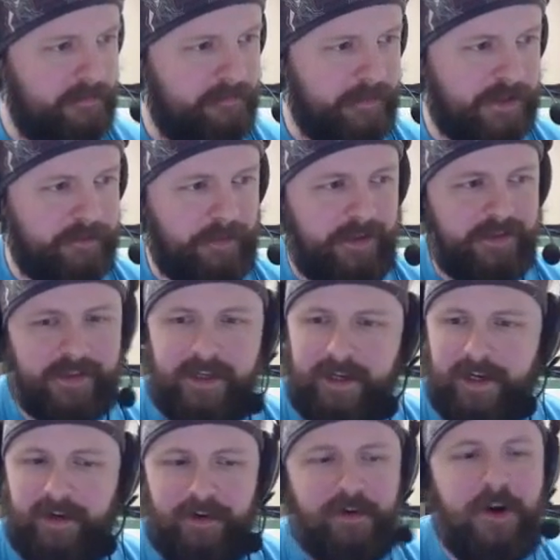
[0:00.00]
Mr. Bean's in
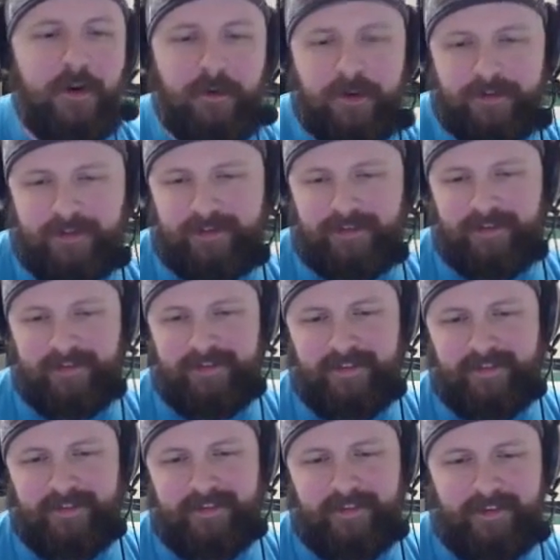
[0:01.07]
here. You know it.
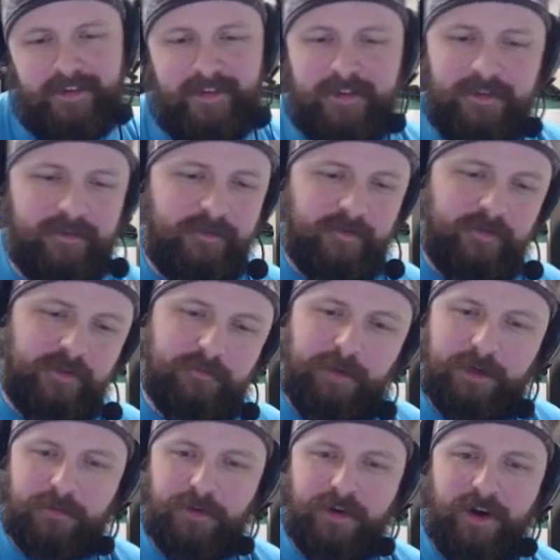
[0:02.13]

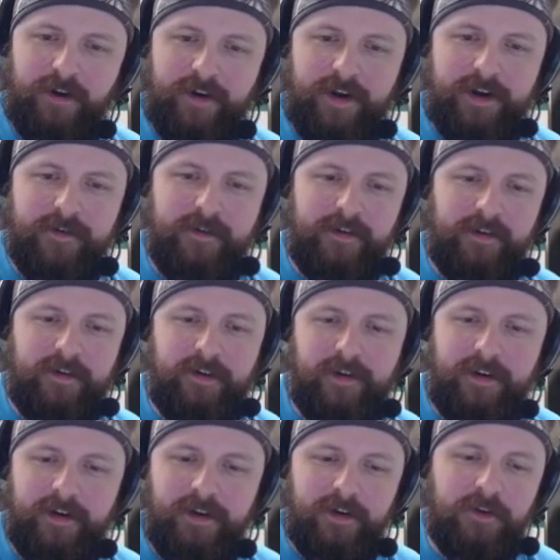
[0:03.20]
Mike Molinari
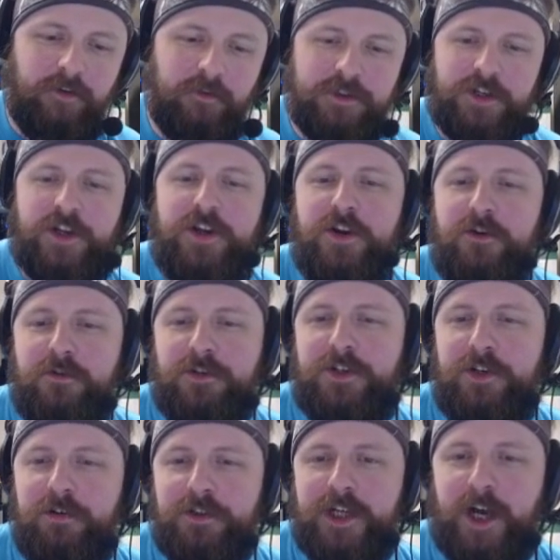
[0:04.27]
was a huge,
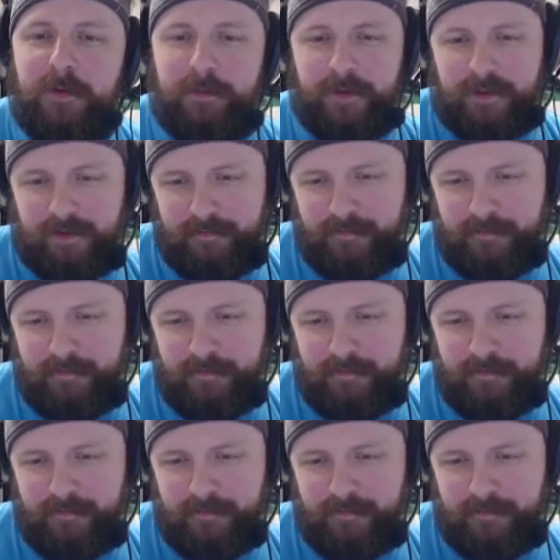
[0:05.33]
huge help to